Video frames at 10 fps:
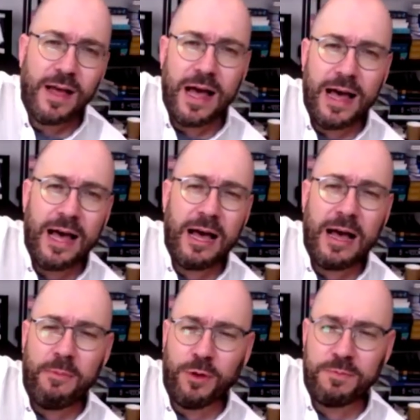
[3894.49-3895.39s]
Uh,
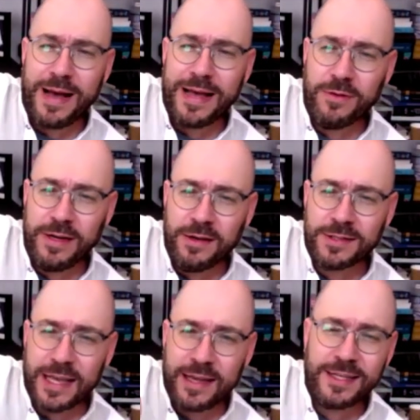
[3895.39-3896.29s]
uh but
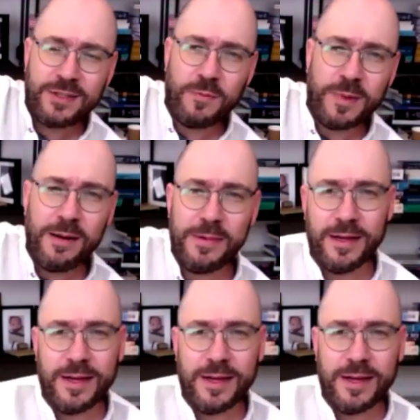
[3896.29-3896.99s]
pioneers like Christoph Brabec